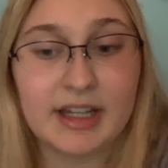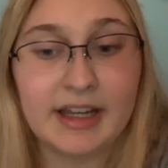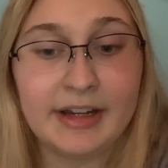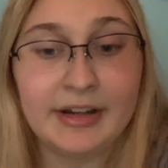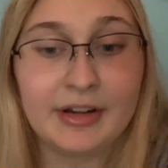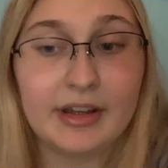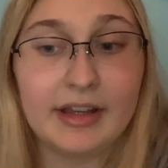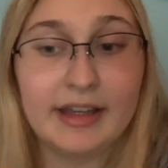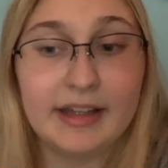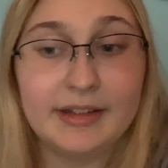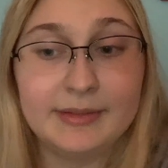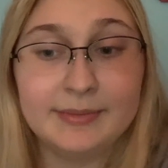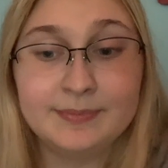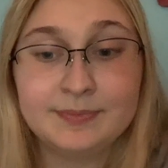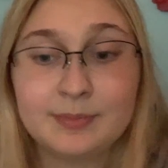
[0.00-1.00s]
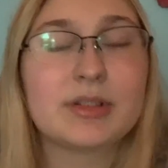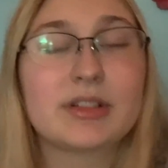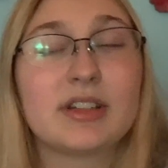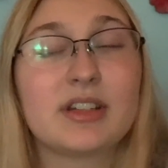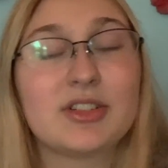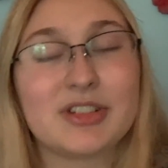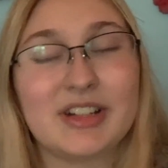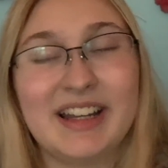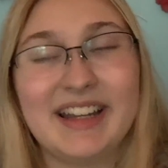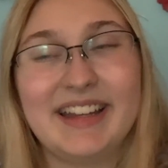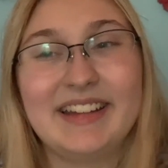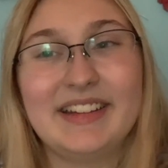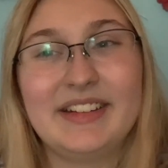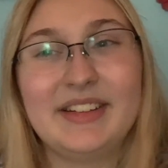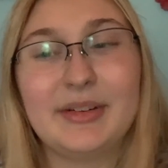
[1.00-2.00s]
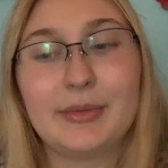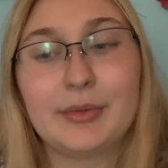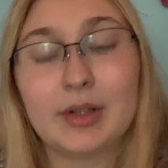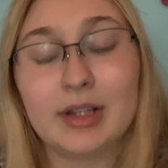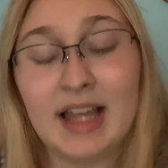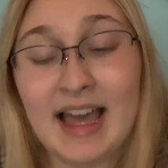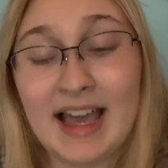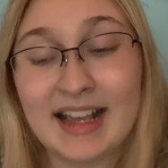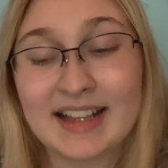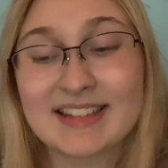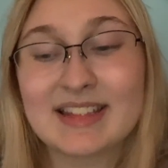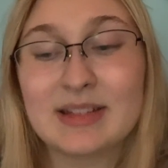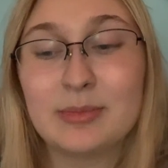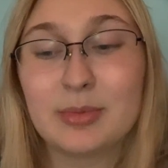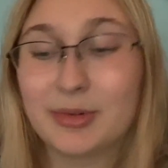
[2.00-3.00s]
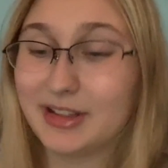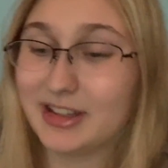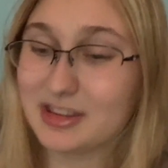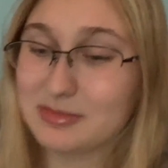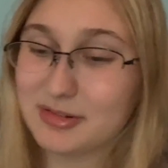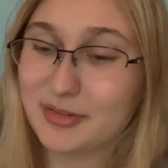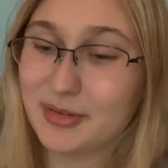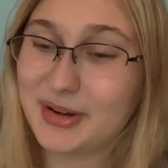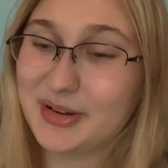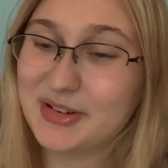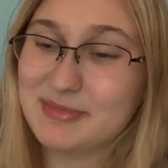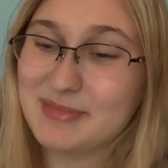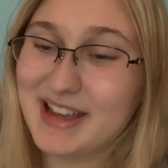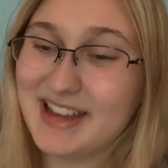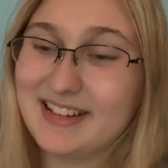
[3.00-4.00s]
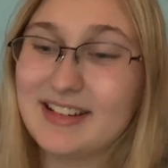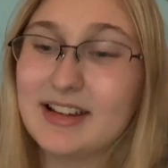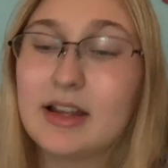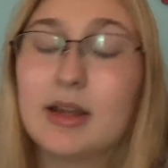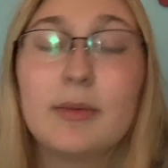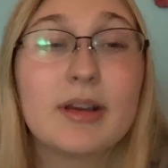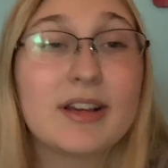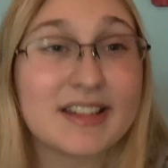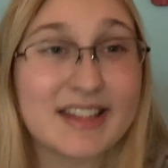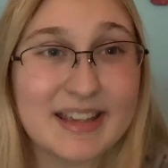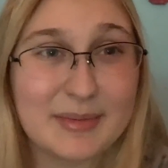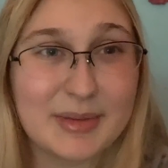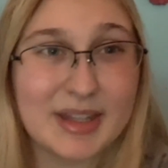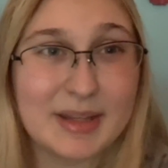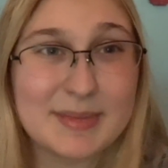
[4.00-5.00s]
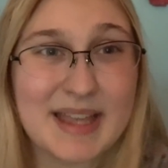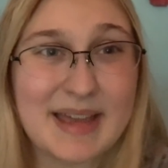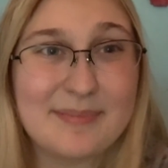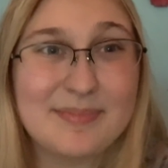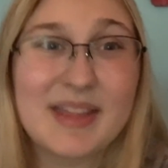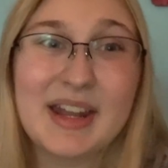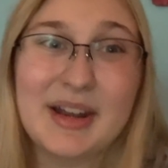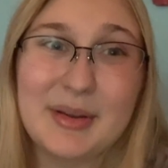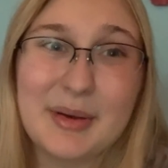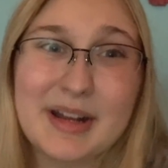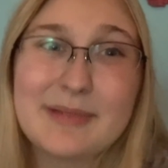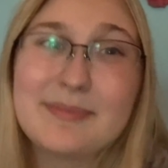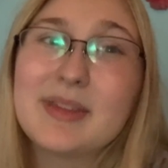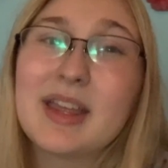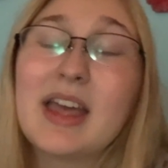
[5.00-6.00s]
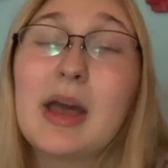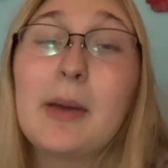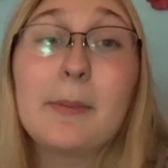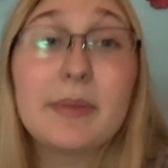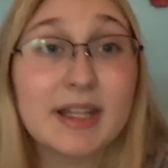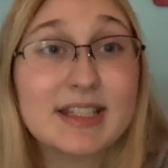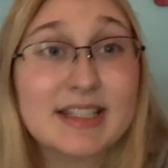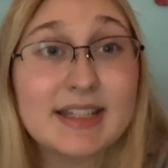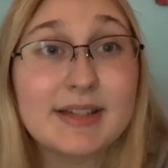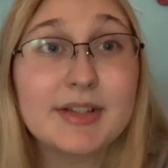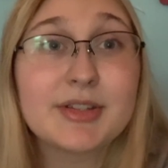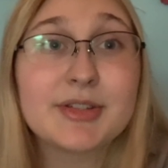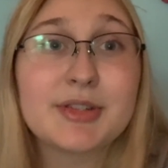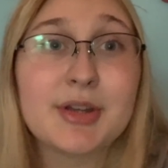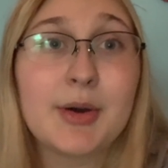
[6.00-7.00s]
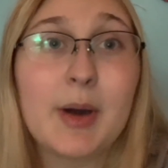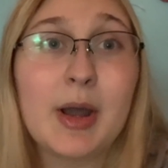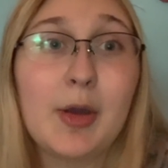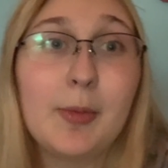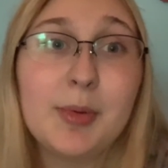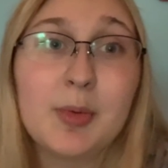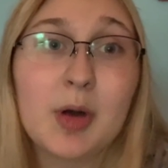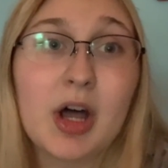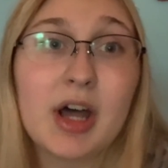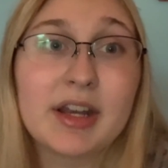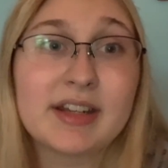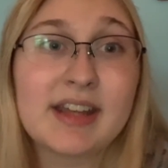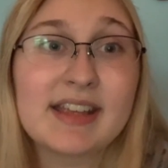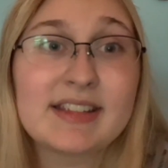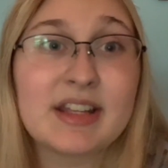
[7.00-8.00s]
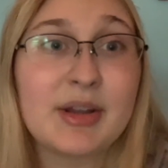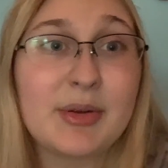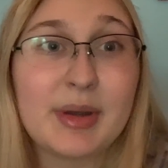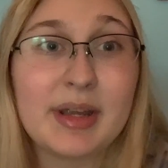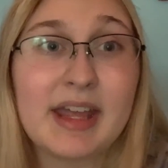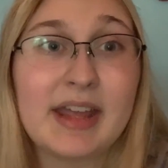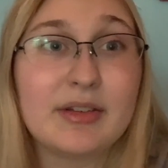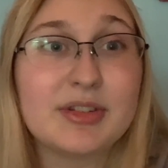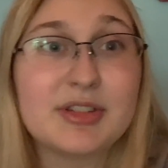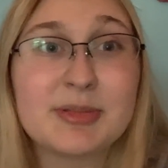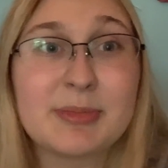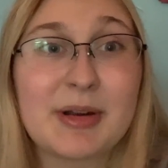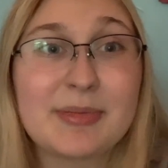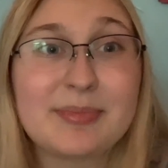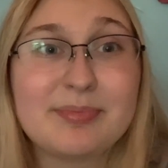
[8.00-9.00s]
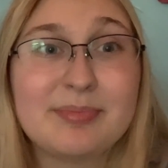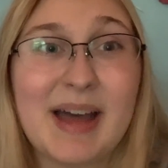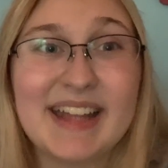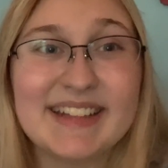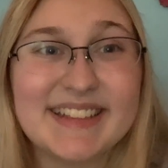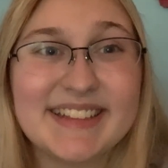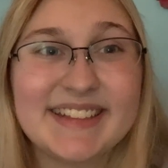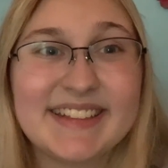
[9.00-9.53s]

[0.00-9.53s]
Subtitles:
tired, and I'm just gonna try and relax and breathe before I go to bed, because I am really upset and annoyed. But that's it, so I hope you all had a good day, so I'm okay, and I'll see you tomorrow. Bye.